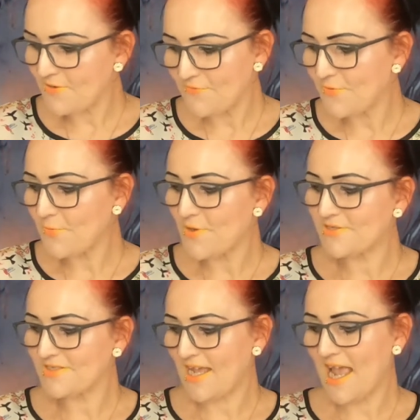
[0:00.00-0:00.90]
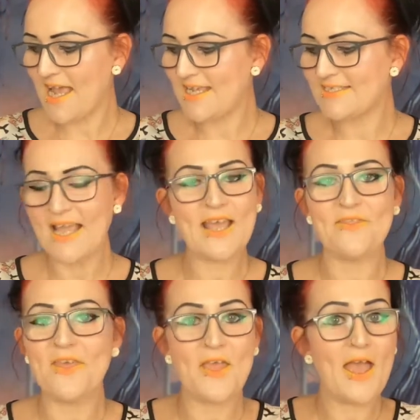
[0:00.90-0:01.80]
different ones, guys,
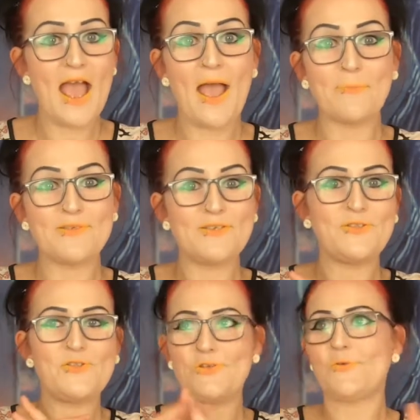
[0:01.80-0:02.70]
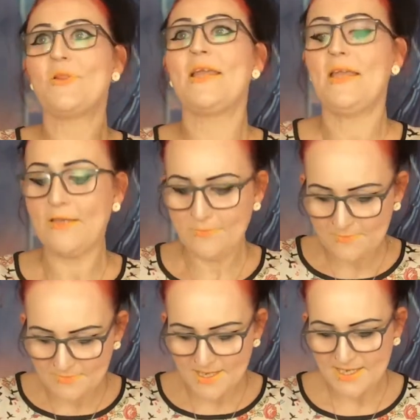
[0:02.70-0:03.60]
and they're absolutely
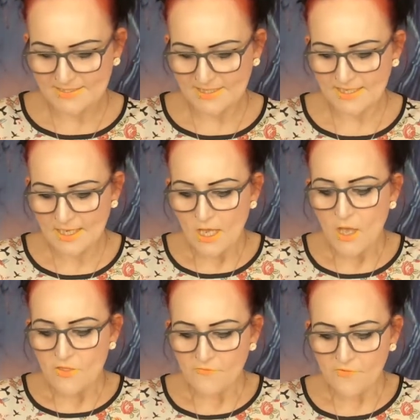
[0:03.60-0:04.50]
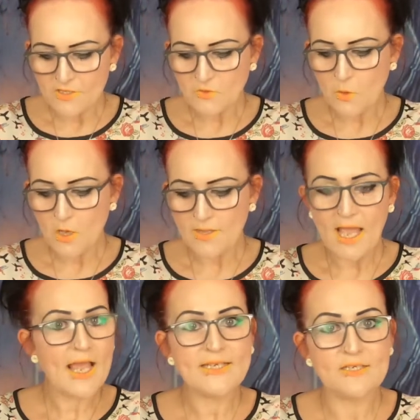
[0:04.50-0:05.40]
amazing. The first one
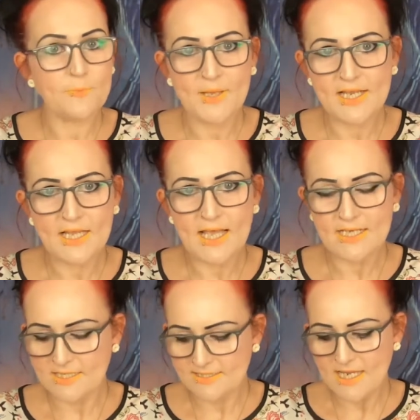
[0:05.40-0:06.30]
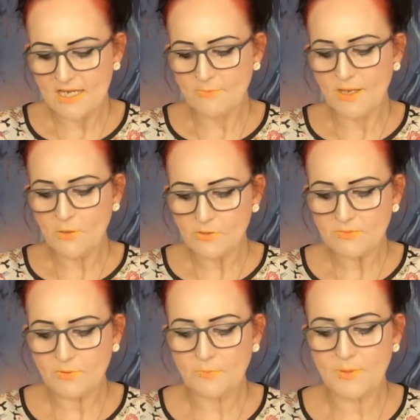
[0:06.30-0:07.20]
I didn't pick, like I said, my
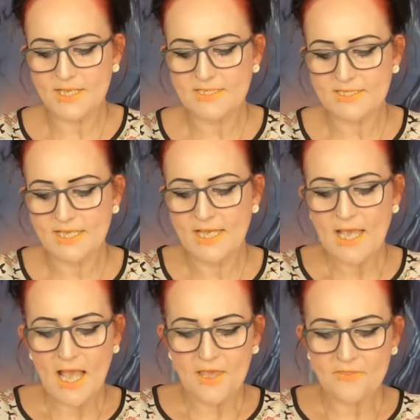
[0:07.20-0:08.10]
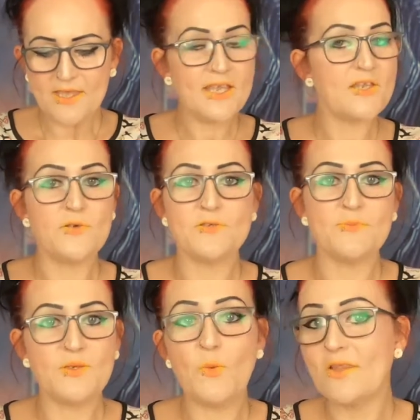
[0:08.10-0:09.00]
husband picked it. I think he knows
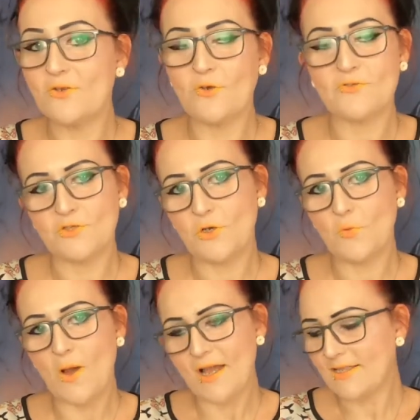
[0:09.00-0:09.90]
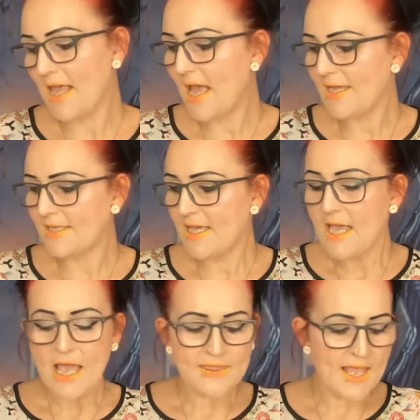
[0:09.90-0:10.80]
me well enough to know what I'd like.
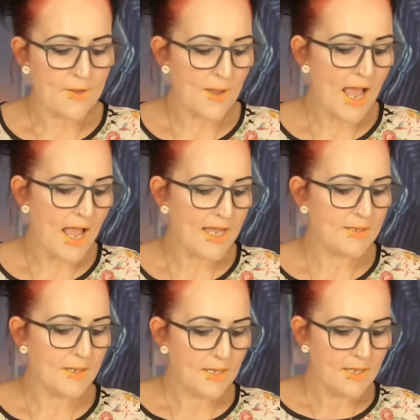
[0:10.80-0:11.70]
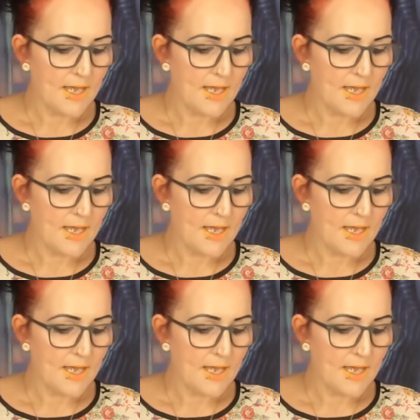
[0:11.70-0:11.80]
Now, I